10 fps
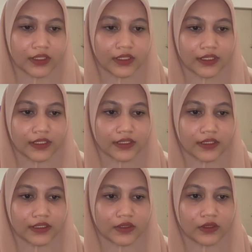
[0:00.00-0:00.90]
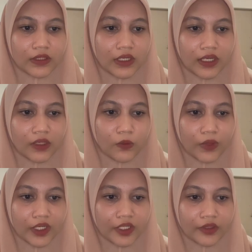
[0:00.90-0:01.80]
The
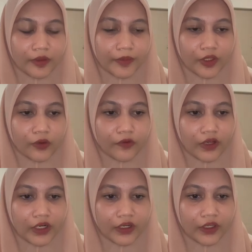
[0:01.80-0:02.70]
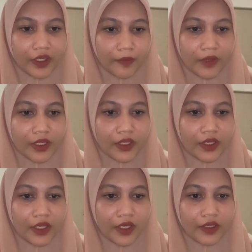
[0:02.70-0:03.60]
100 picofarad cap
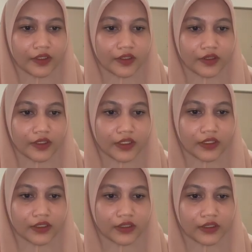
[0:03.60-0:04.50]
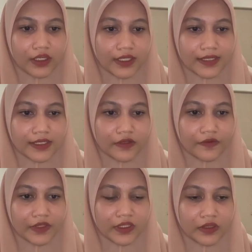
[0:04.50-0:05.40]
acts as a
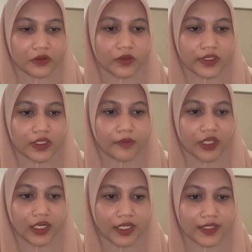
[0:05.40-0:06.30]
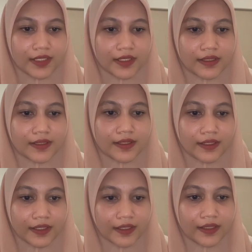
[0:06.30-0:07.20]
filter to stabilize the
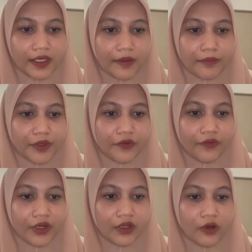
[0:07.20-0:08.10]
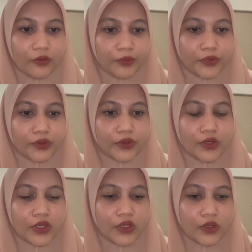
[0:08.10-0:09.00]
circuit and prevent output
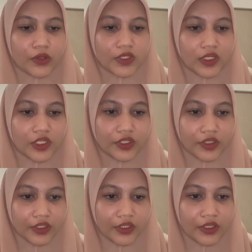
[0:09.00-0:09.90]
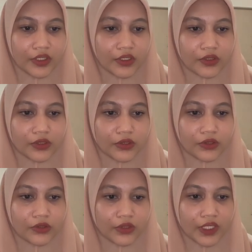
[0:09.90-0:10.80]
oscillation,
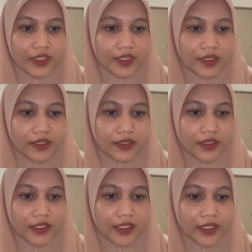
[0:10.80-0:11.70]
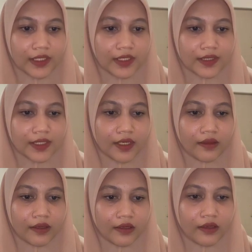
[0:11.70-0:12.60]
showcasing a key design
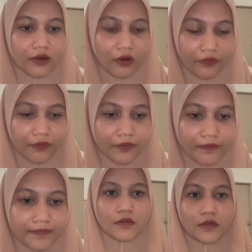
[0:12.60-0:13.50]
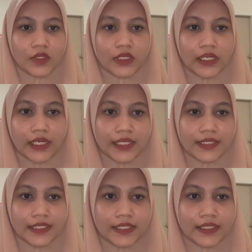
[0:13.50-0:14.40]
trade-off.
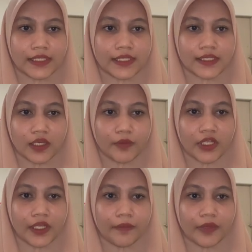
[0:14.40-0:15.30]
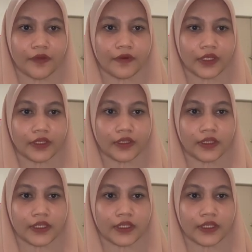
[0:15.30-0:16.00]
Lastly, summing amplifier.